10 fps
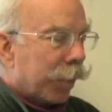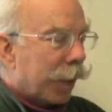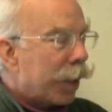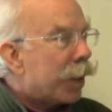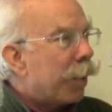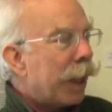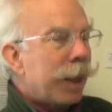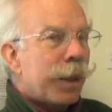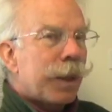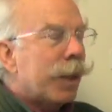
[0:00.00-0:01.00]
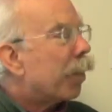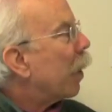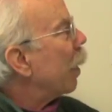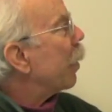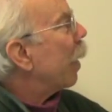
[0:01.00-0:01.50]
This
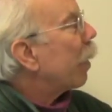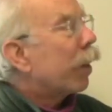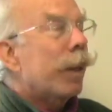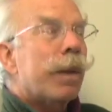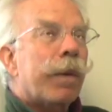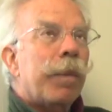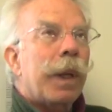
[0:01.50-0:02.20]
project is from